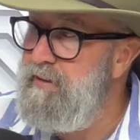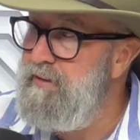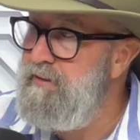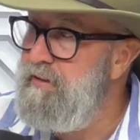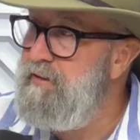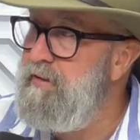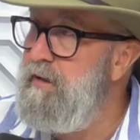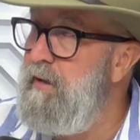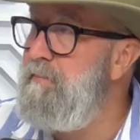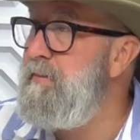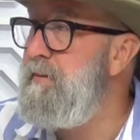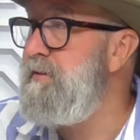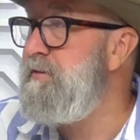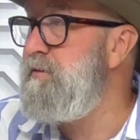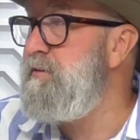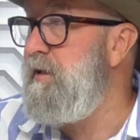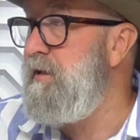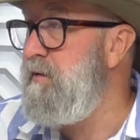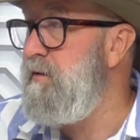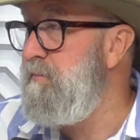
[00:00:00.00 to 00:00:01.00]
The company's
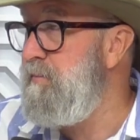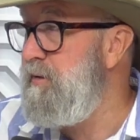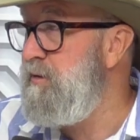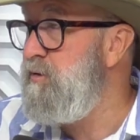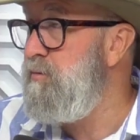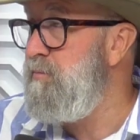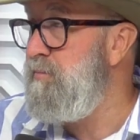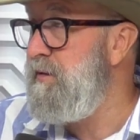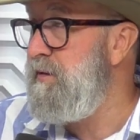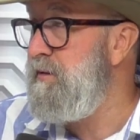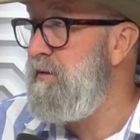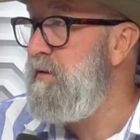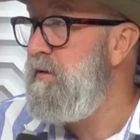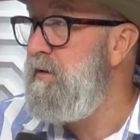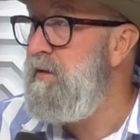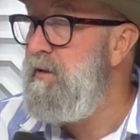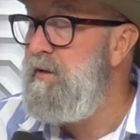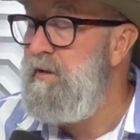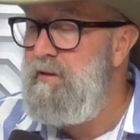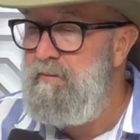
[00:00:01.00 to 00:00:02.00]
not going to be too big,
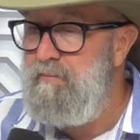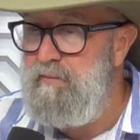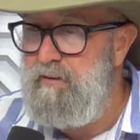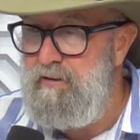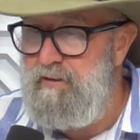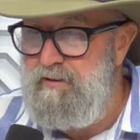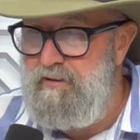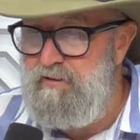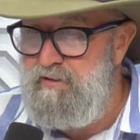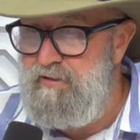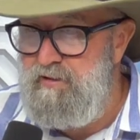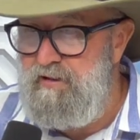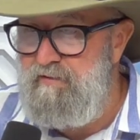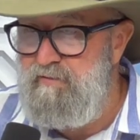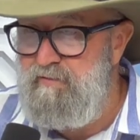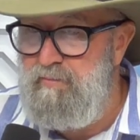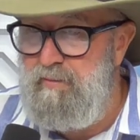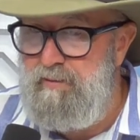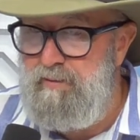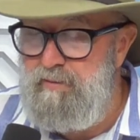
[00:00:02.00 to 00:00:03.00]
mm. but the
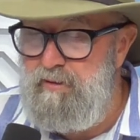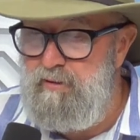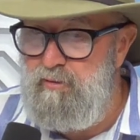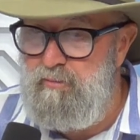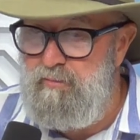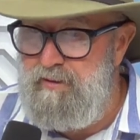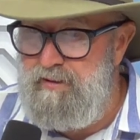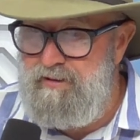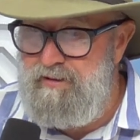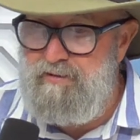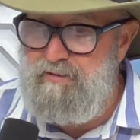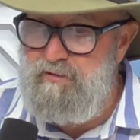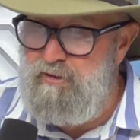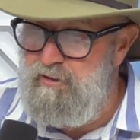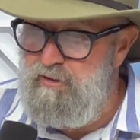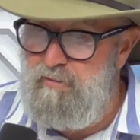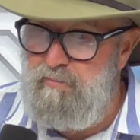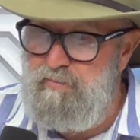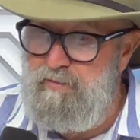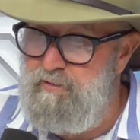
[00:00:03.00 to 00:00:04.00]
incentives might be too big. It
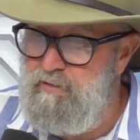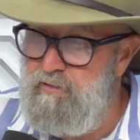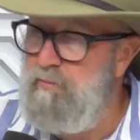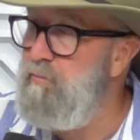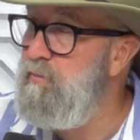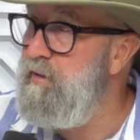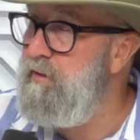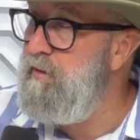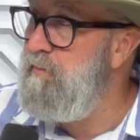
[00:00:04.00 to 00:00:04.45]
just depends on where they're